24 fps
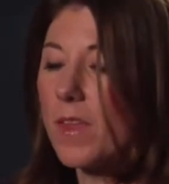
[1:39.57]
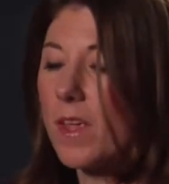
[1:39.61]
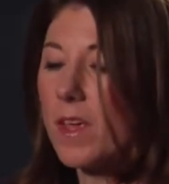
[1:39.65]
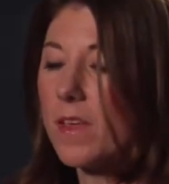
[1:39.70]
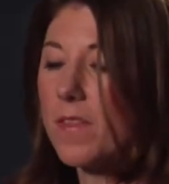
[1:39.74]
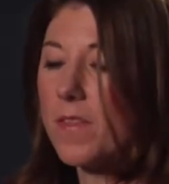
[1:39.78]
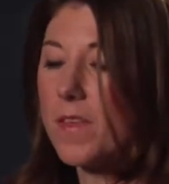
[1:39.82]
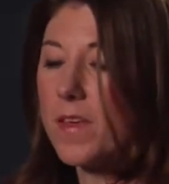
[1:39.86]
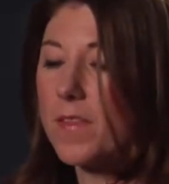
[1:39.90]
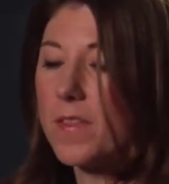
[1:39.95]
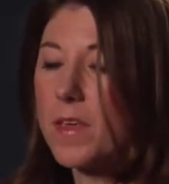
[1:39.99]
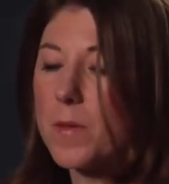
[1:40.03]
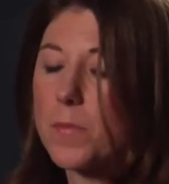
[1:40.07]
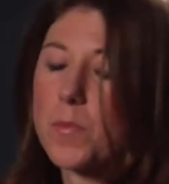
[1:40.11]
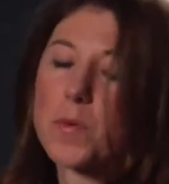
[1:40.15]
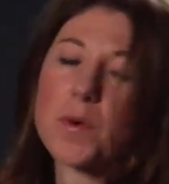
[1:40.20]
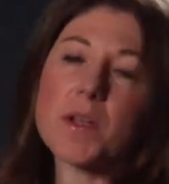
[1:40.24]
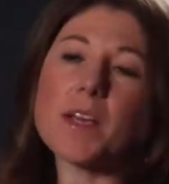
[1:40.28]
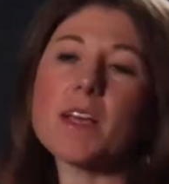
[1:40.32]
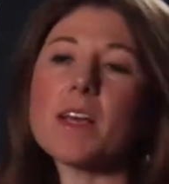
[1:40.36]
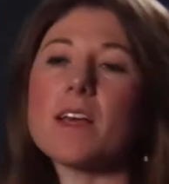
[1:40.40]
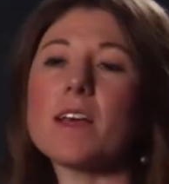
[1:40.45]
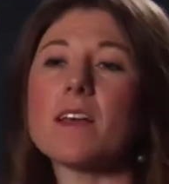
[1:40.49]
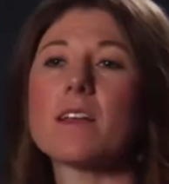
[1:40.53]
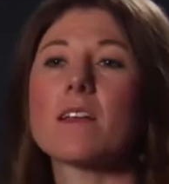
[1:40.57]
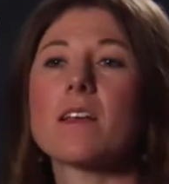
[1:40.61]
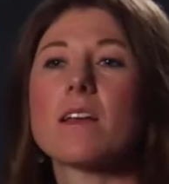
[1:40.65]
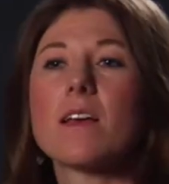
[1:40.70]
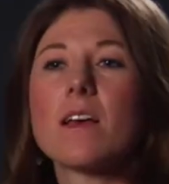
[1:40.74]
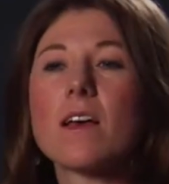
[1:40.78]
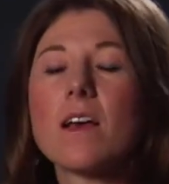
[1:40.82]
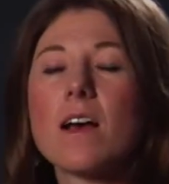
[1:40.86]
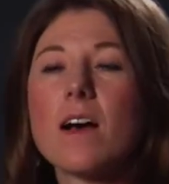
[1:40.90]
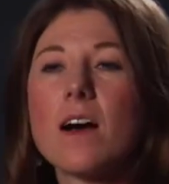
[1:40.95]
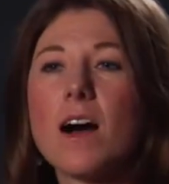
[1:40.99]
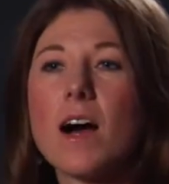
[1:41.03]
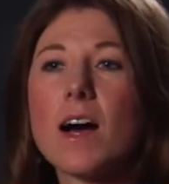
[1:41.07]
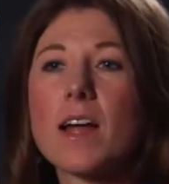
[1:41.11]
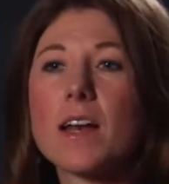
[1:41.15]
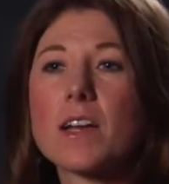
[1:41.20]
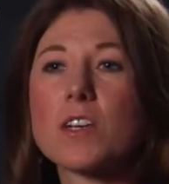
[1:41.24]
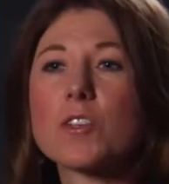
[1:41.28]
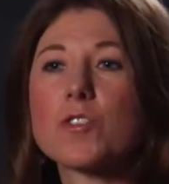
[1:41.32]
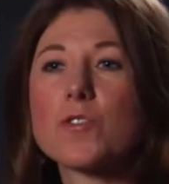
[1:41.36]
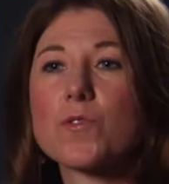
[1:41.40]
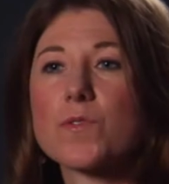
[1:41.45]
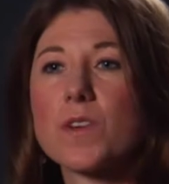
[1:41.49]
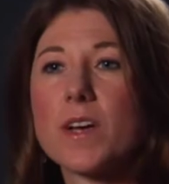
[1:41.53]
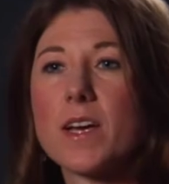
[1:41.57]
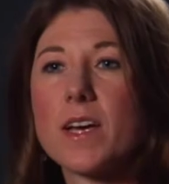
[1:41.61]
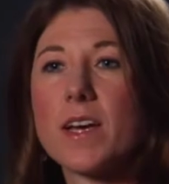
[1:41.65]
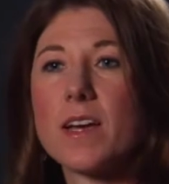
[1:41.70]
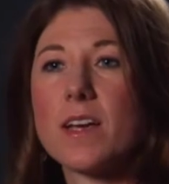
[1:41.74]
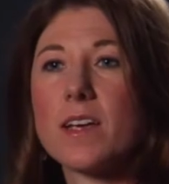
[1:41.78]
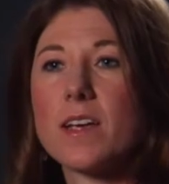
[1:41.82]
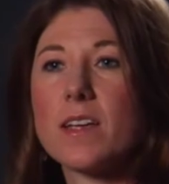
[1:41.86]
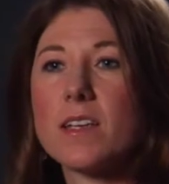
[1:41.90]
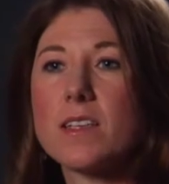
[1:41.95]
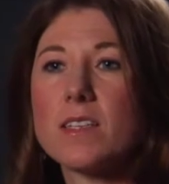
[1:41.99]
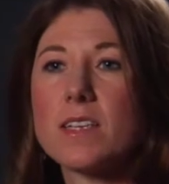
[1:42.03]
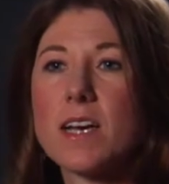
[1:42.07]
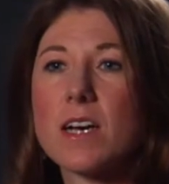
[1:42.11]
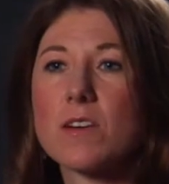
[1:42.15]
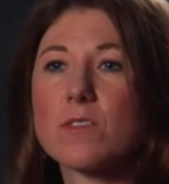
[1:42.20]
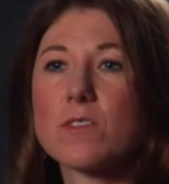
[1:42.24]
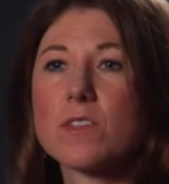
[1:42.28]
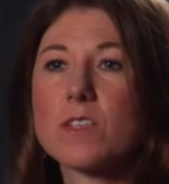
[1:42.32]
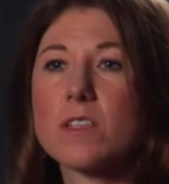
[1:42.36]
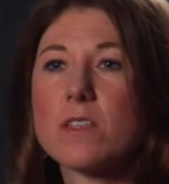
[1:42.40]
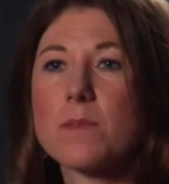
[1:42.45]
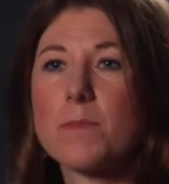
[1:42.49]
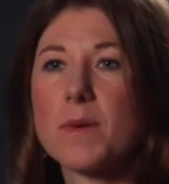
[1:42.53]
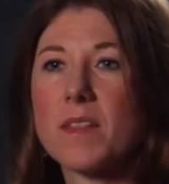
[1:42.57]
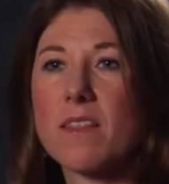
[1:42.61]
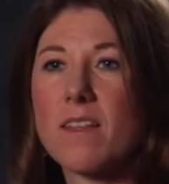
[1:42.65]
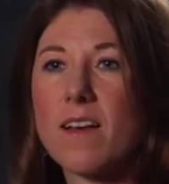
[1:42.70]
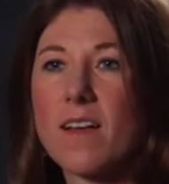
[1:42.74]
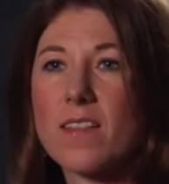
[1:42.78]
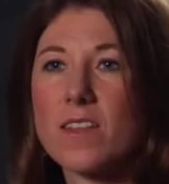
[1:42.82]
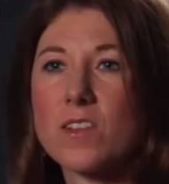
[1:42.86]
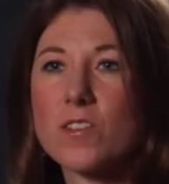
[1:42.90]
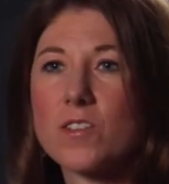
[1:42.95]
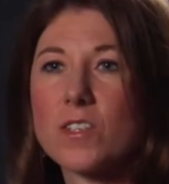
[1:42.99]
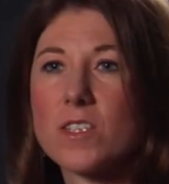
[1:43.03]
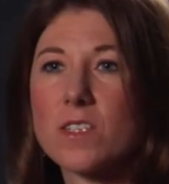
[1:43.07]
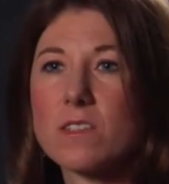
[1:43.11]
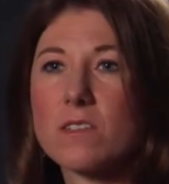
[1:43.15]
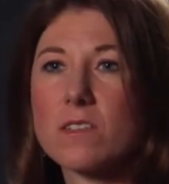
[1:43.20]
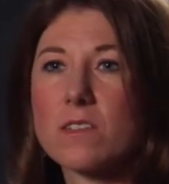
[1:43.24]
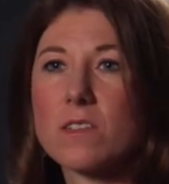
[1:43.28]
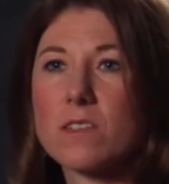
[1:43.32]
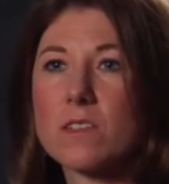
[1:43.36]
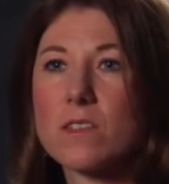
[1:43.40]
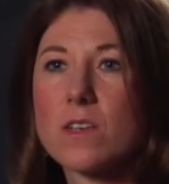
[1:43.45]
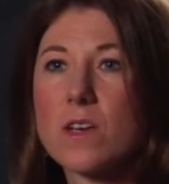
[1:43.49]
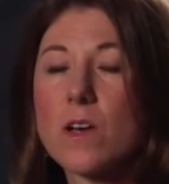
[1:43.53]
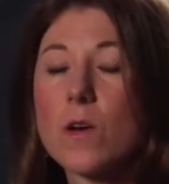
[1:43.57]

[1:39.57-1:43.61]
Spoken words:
and then they bring it on a tray down to the pathologist